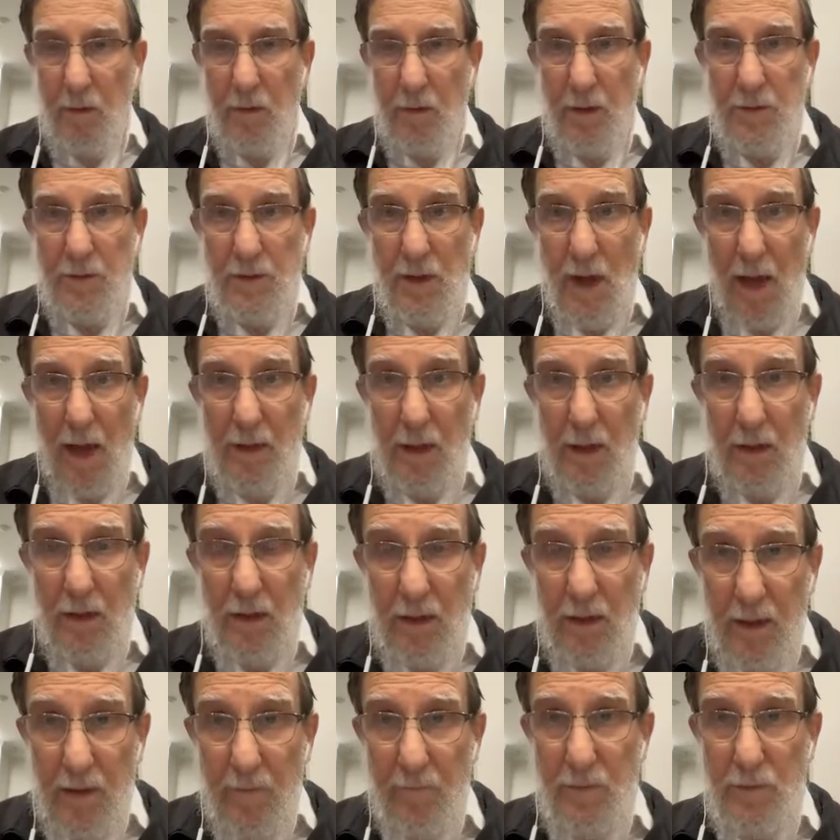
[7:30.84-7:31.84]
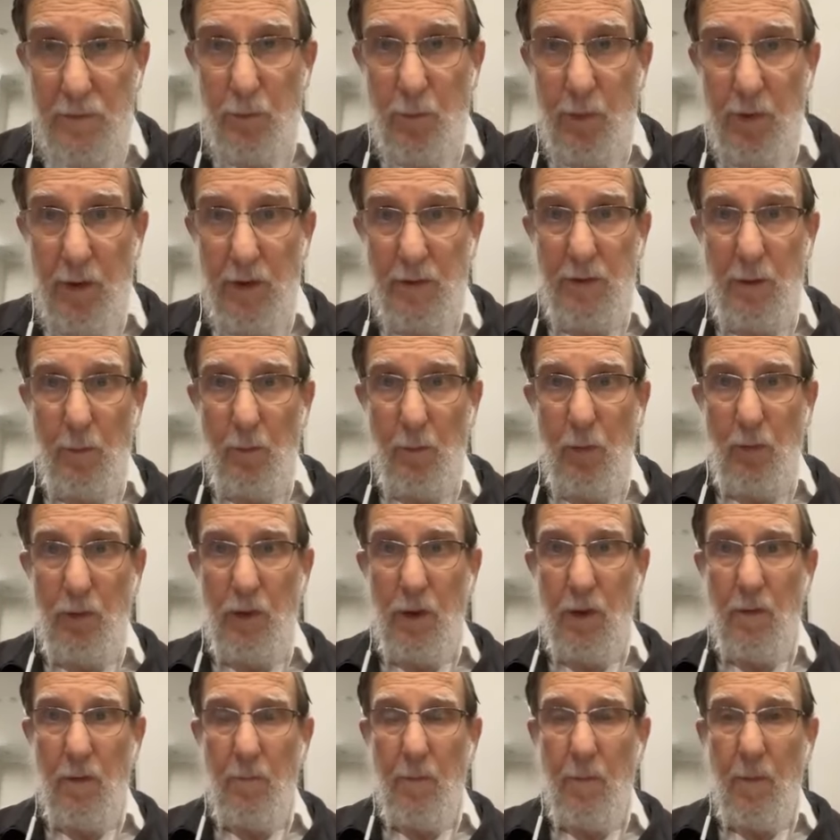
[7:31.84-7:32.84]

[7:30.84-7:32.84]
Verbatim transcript: The tzaddik lives with his Emuna.